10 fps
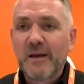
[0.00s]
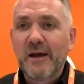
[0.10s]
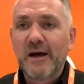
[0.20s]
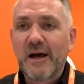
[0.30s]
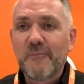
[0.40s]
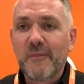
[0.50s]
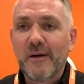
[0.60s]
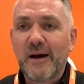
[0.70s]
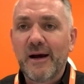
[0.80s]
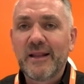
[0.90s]
And
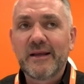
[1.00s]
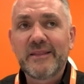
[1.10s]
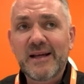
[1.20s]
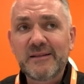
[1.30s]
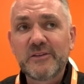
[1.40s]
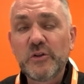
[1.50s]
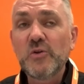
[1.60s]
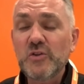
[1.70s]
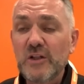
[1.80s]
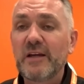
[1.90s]
at that,
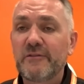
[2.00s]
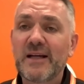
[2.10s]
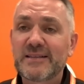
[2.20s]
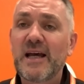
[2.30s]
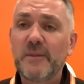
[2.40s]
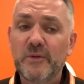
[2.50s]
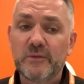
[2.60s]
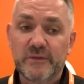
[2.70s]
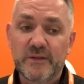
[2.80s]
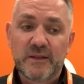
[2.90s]
usually if that happened,